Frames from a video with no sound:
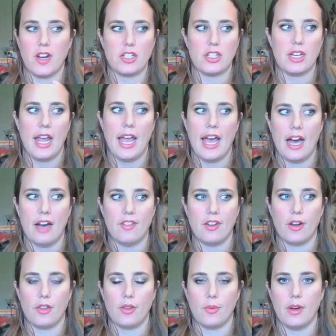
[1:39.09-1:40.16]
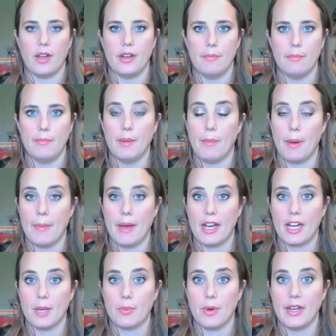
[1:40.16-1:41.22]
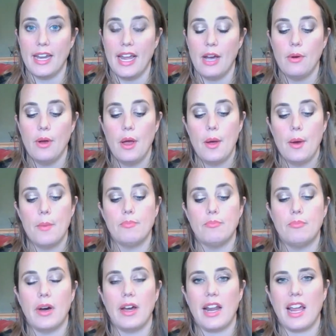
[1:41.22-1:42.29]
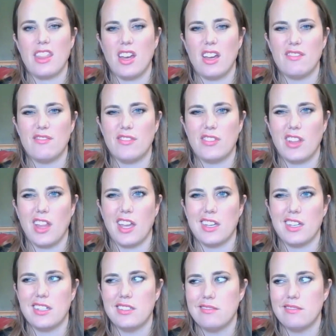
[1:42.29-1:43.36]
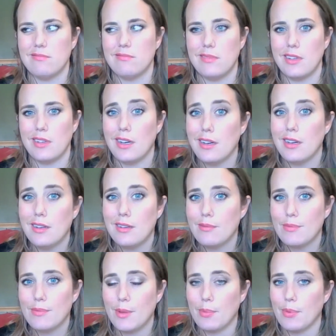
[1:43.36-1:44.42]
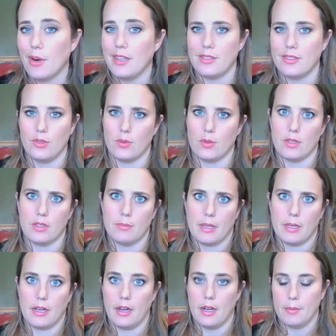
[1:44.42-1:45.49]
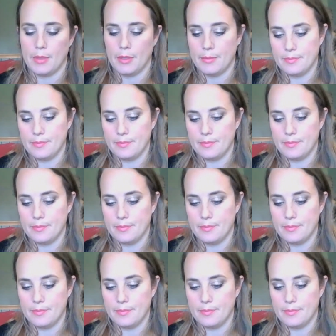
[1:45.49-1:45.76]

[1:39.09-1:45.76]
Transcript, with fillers: I actually have another one in my backup right now, but I thought for like the price it was worth picking up.